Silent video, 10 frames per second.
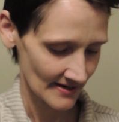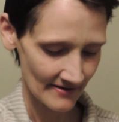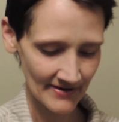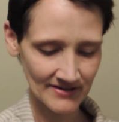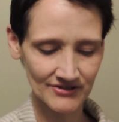
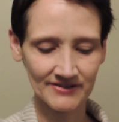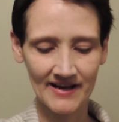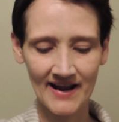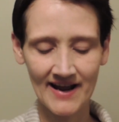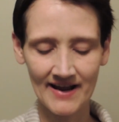I've actually
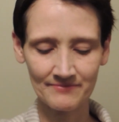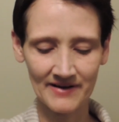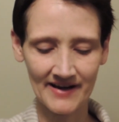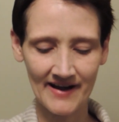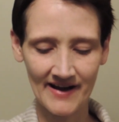had
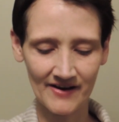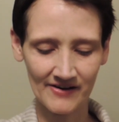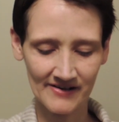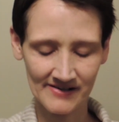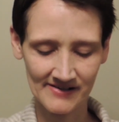my
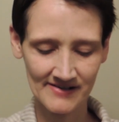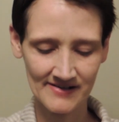hair